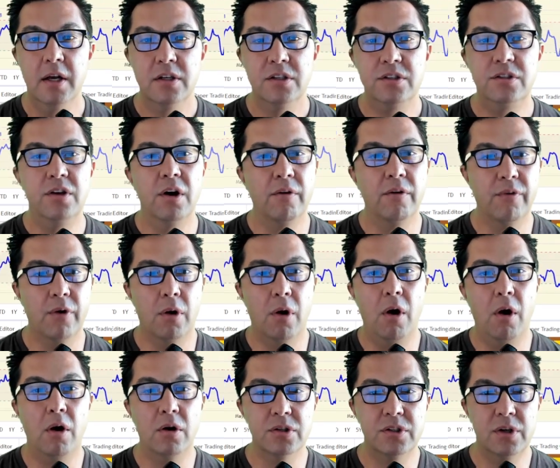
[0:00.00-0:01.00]
Silver
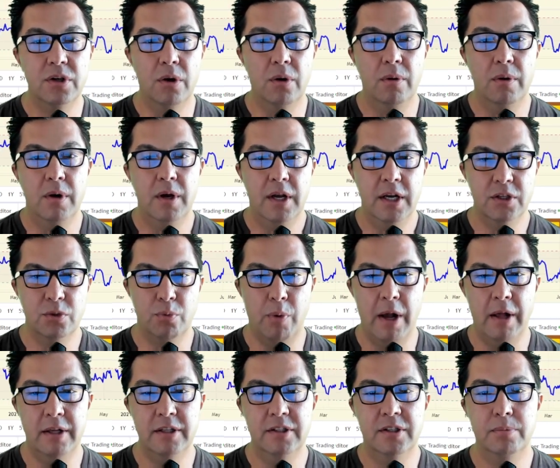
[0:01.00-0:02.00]
also has
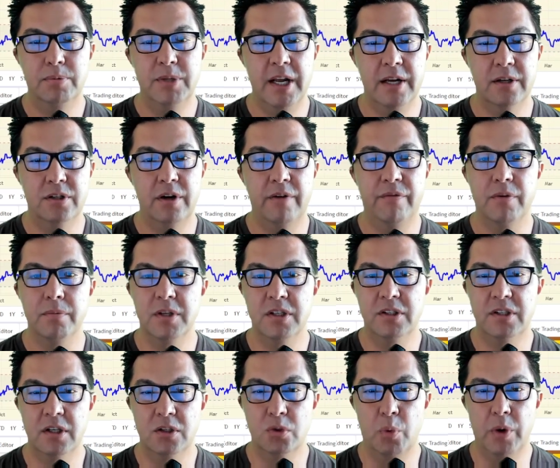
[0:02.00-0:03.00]
rallied substantially from the
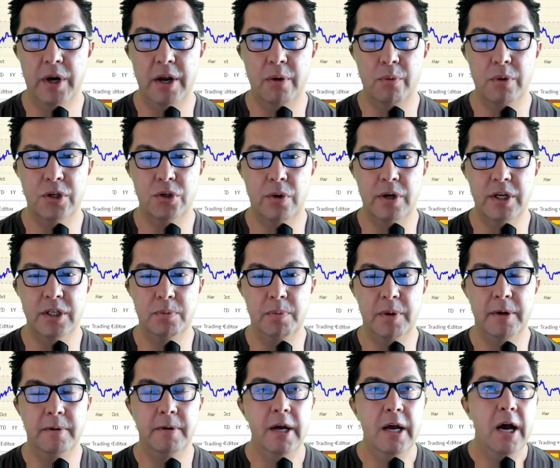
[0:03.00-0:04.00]
618 retracement.